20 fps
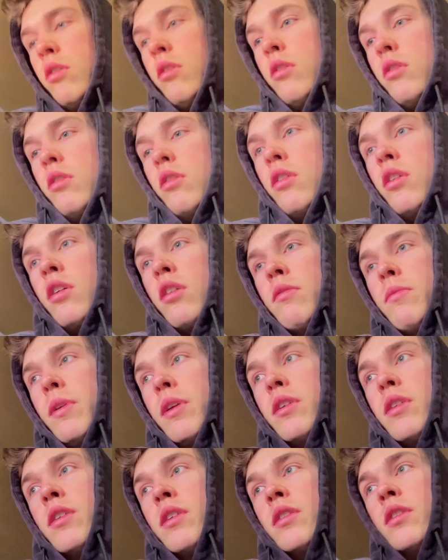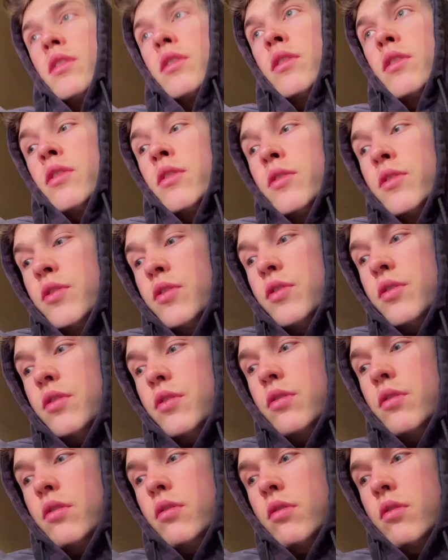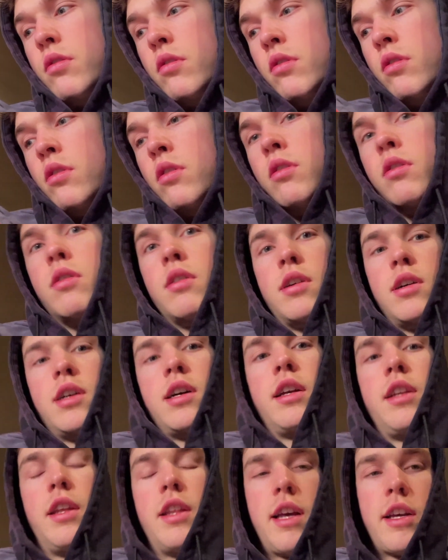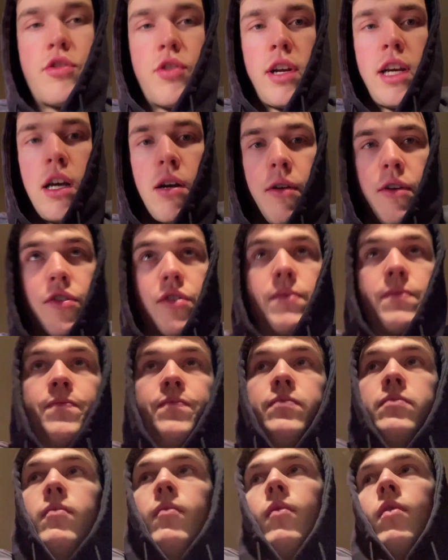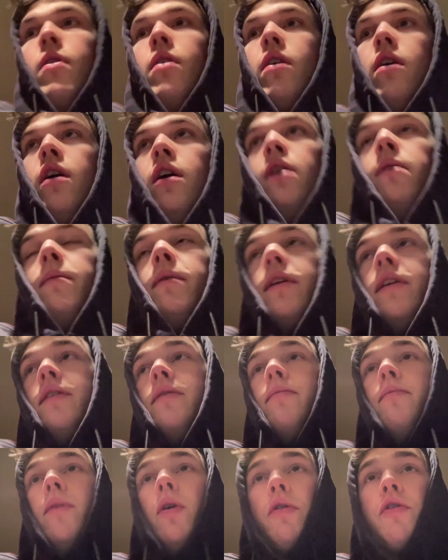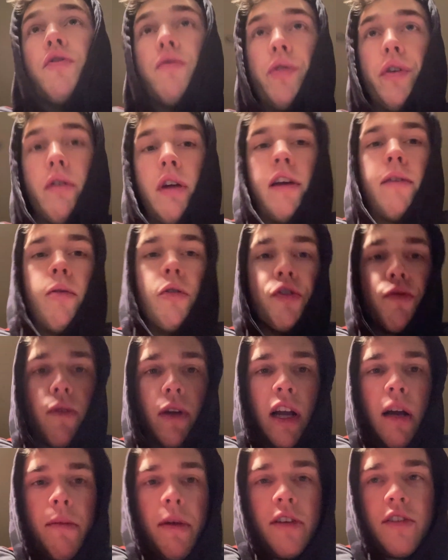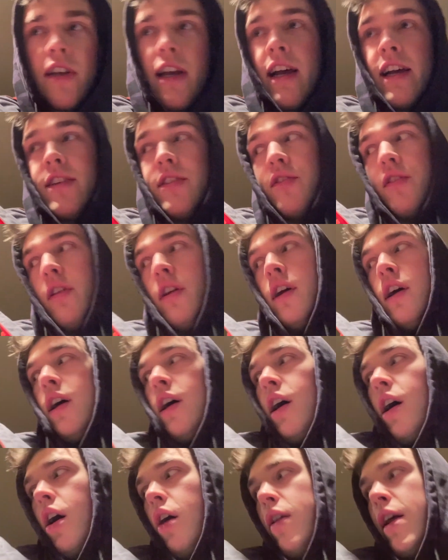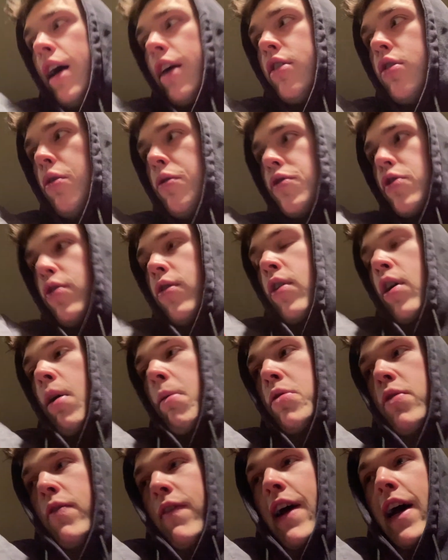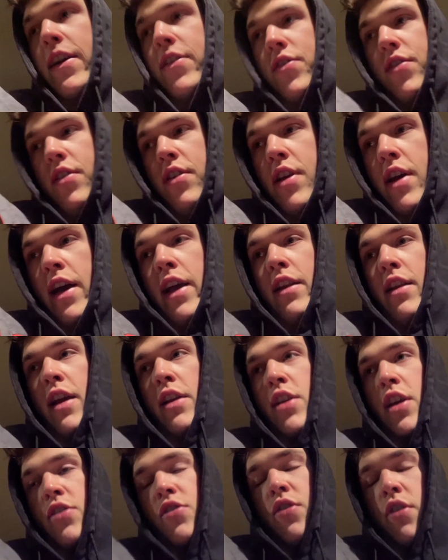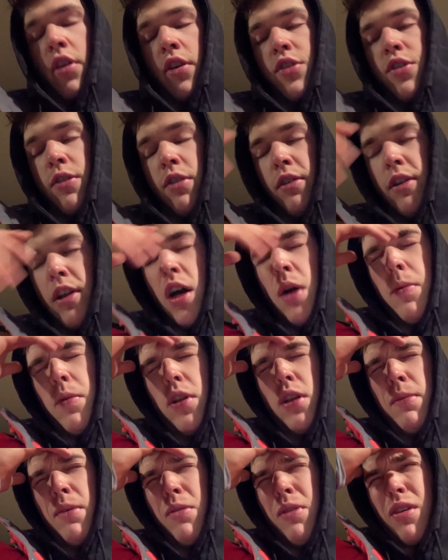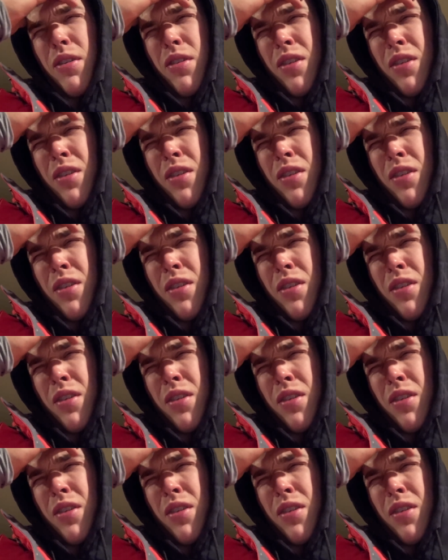because I need extra calories. And milk is really great post-workout because it has lactose and carbs and fast digesting, so it'll help a little bit with